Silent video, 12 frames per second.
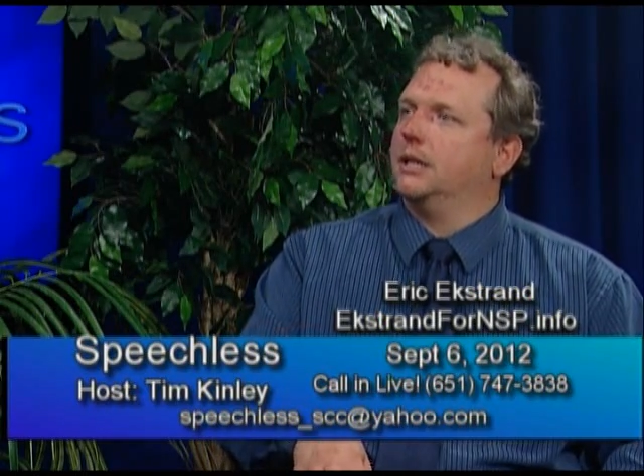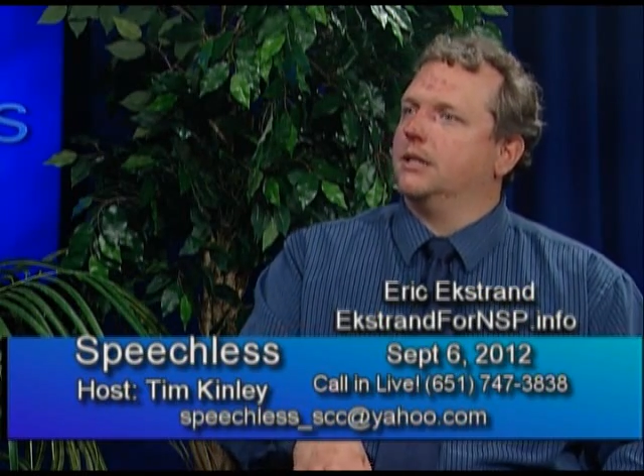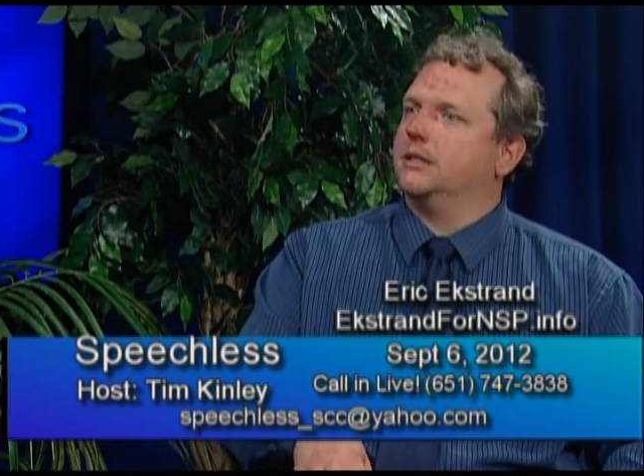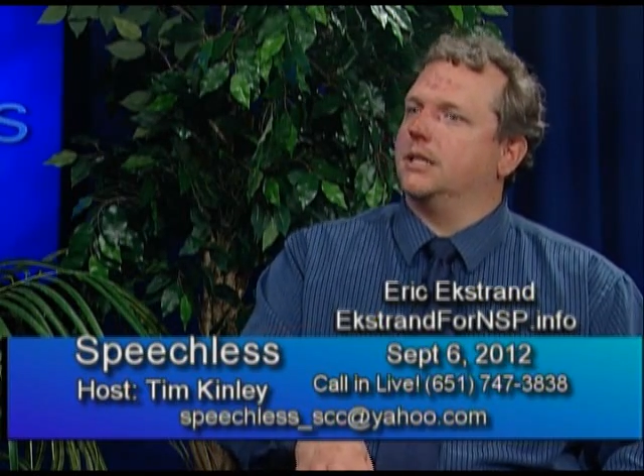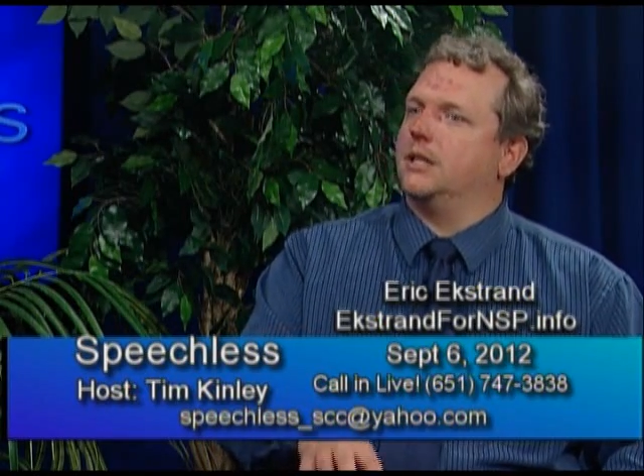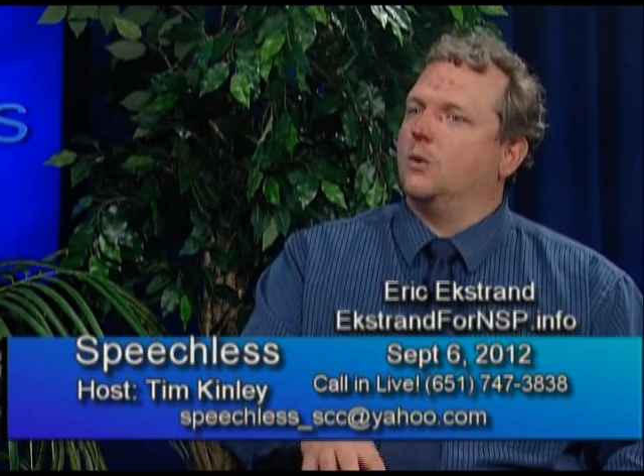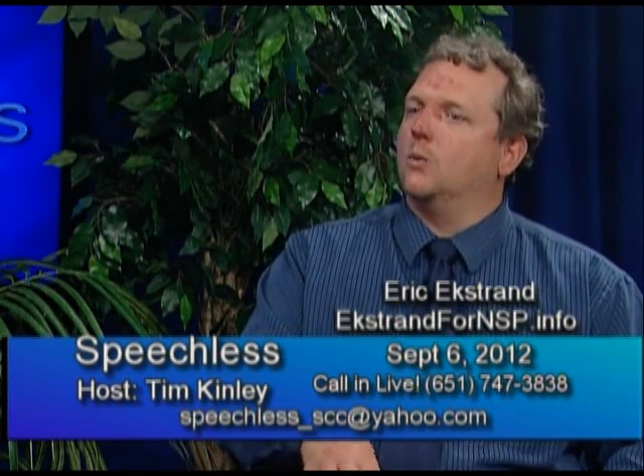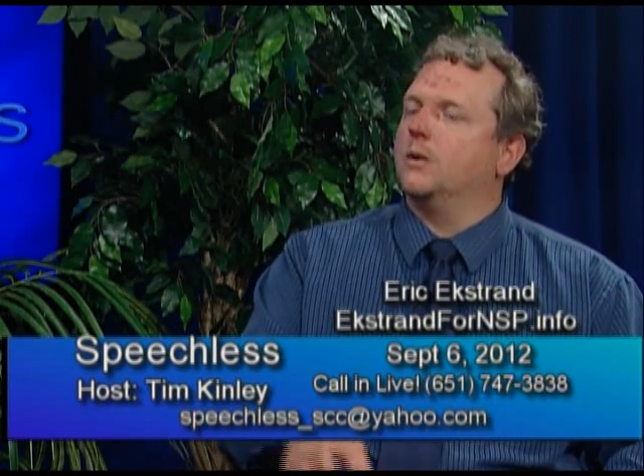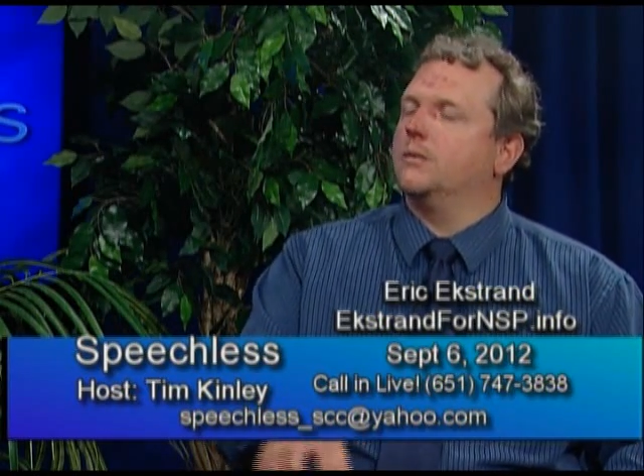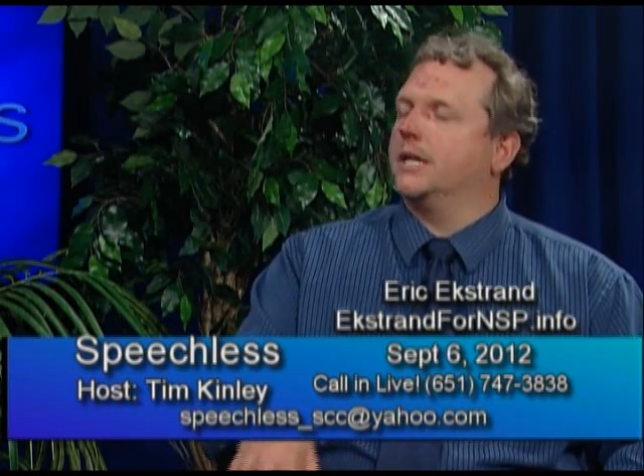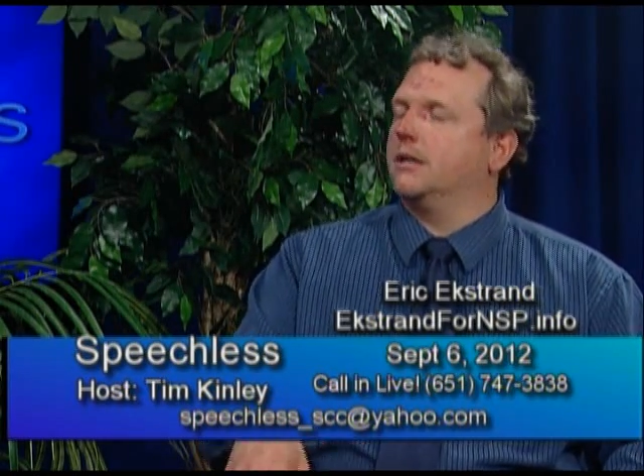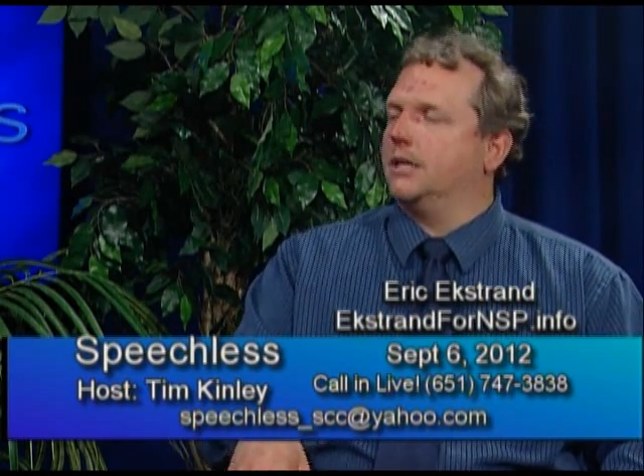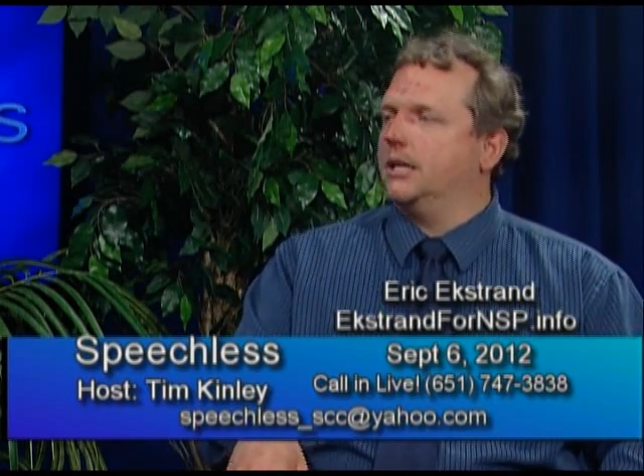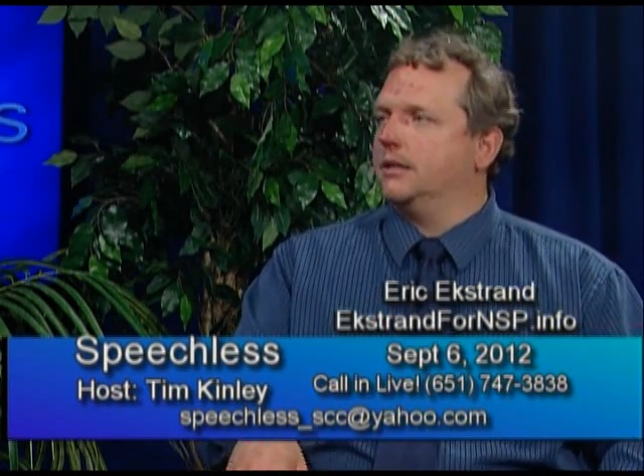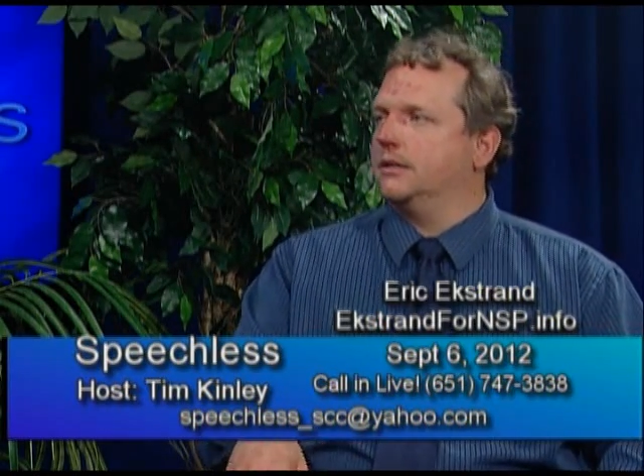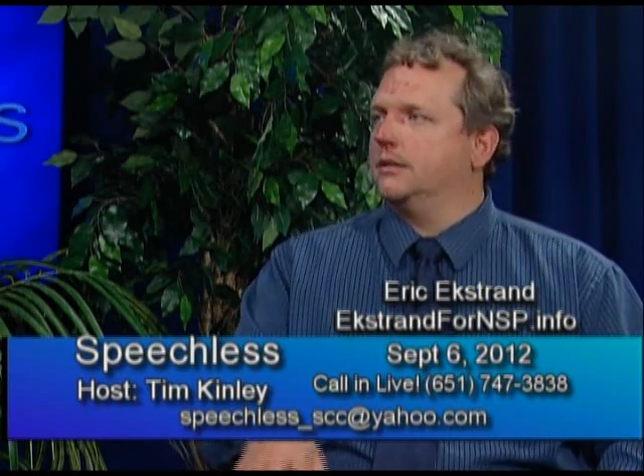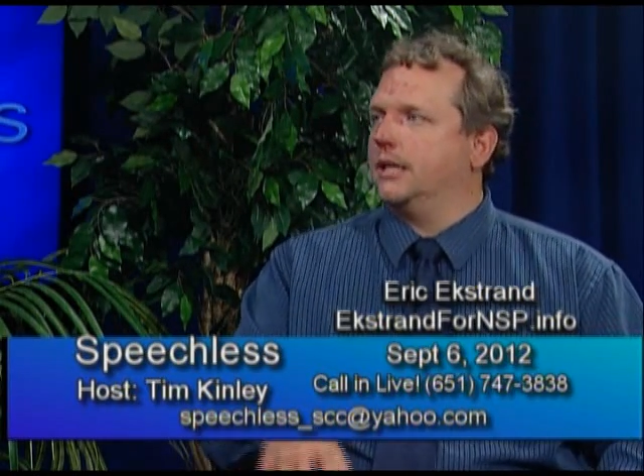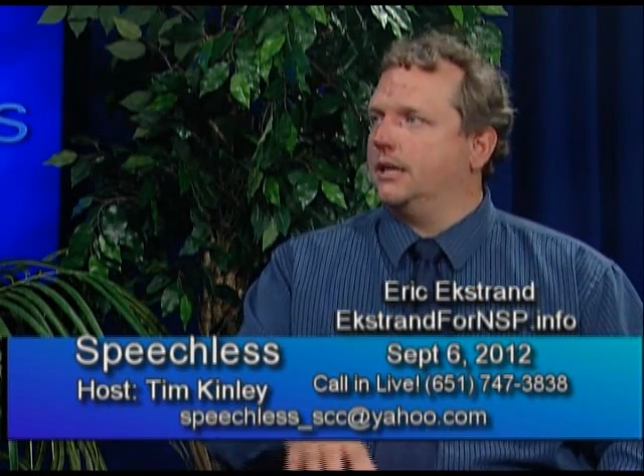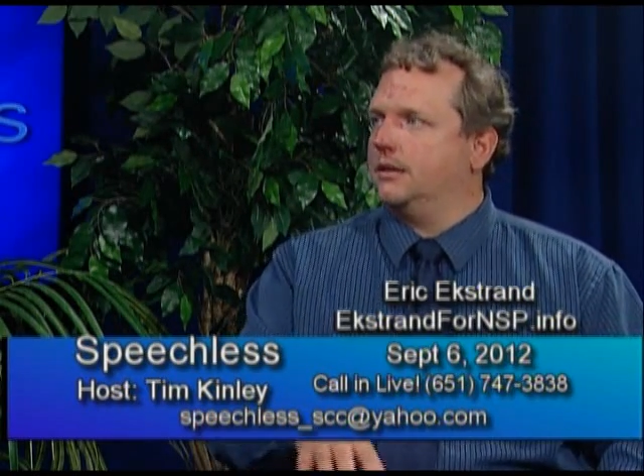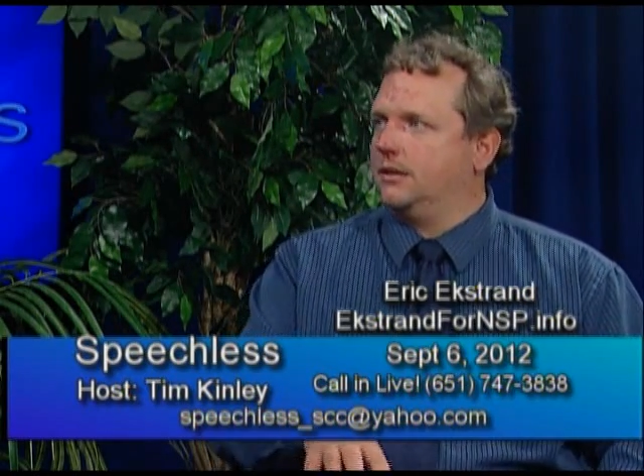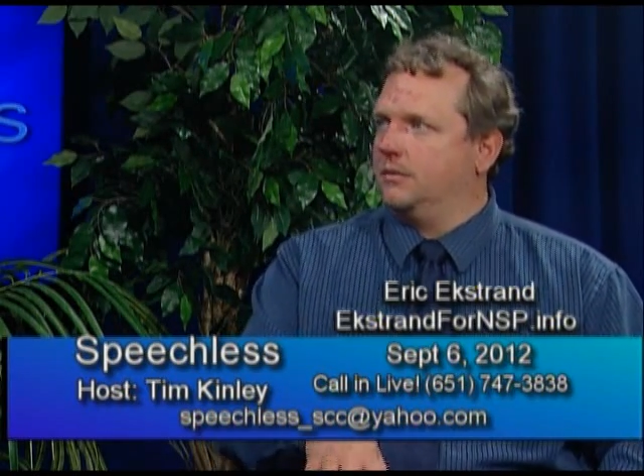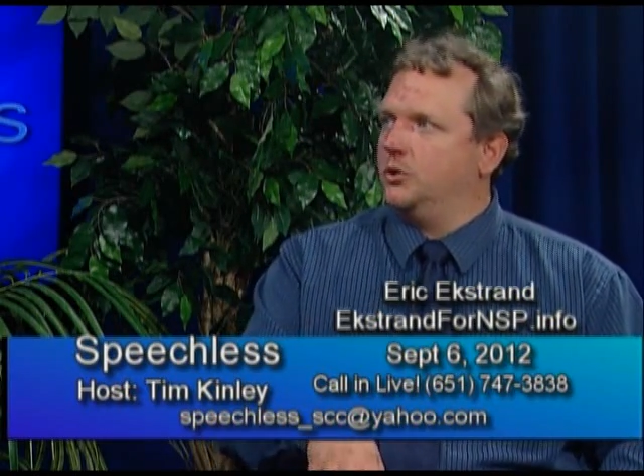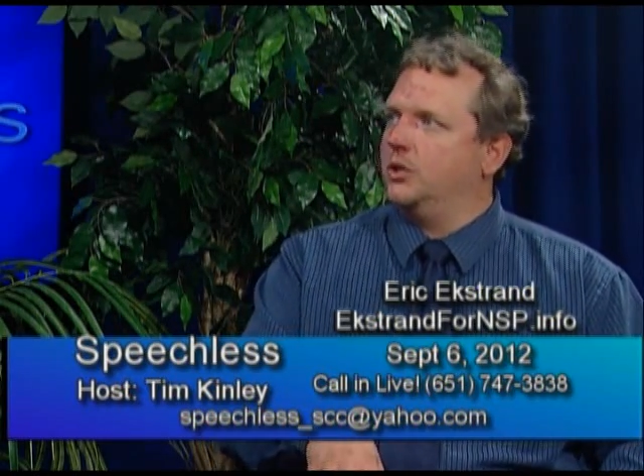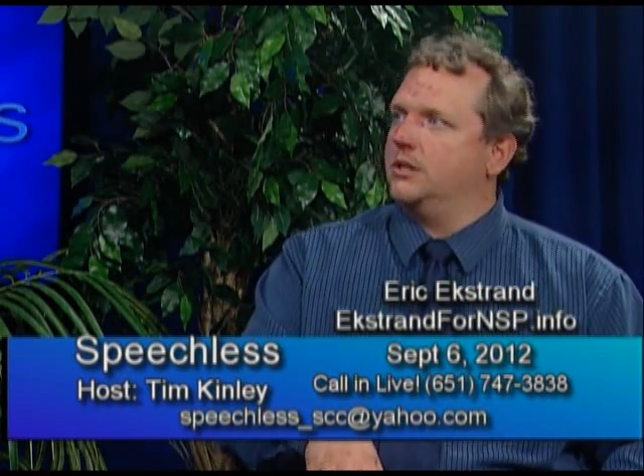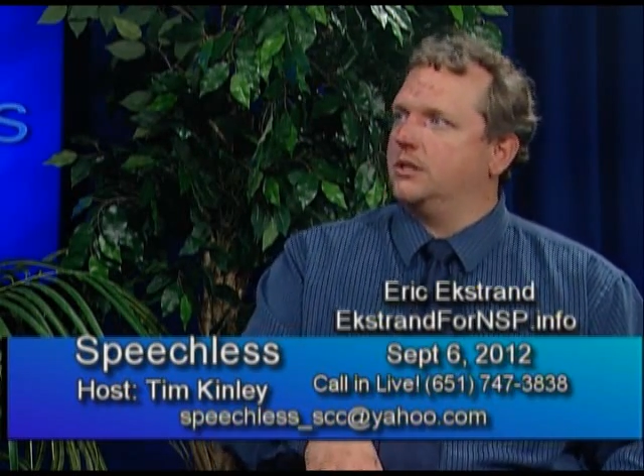Because I think one way or another, that community